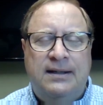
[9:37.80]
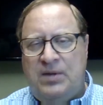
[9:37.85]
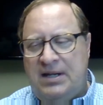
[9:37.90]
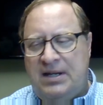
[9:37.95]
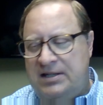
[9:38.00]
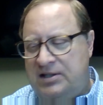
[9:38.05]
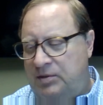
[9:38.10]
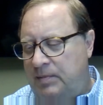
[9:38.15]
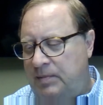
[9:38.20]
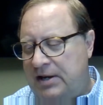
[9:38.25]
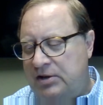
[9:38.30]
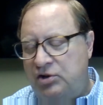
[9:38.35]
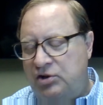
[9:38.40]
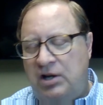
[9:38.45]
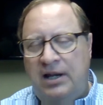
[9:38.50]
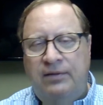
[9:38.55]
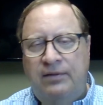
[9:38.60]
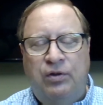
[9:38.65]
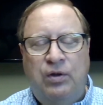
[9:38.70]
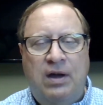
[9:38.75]

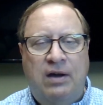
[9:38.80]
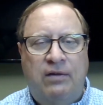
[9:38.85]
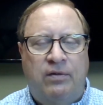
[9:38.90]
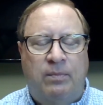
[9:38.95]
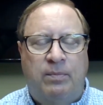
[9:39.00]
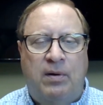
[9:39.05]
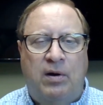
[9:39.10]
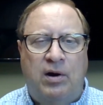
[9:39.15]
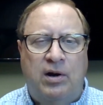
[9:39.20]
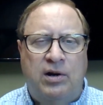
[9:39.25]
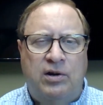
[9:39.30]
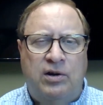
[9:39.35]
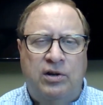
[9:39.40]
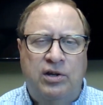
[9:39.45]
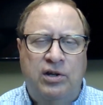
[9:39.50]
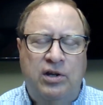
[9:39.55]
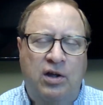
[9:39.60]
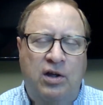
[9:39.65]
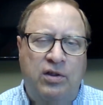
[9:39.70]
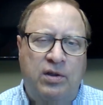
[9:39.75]
especially if you have a partner.
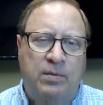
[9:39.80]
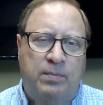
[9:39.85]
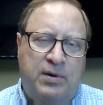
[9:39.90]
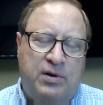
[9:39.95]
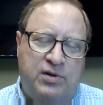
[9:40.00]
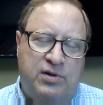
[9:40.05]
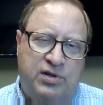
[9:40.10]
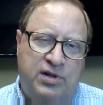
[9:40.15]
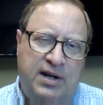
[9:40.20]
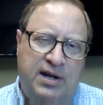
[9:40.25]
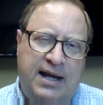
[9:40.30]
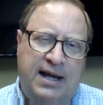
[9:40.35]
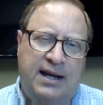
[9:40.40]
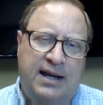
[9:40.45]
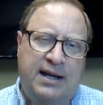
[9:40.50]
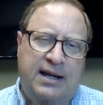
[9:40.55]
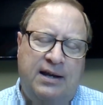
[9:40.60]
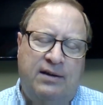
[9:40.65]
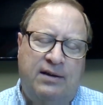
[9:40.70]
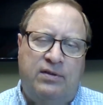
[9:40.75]
You know the
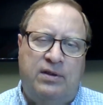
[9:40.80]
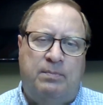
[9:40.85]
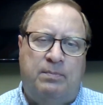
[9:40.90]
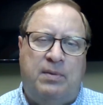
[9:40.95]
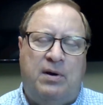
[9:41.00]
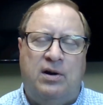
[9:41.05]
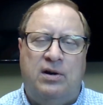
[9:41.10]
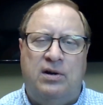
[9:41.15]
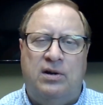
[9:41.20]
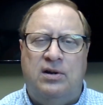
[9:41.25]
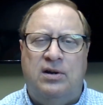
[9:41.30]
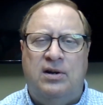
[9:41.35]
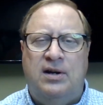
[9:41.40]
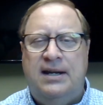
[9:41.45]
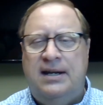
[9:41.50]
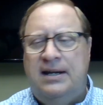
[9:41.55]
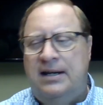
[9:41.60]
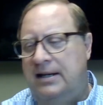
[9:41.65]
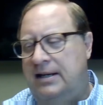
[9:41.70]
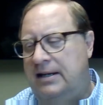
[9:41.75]
personality of the partner
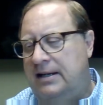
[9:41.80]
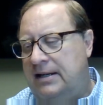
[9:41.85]
and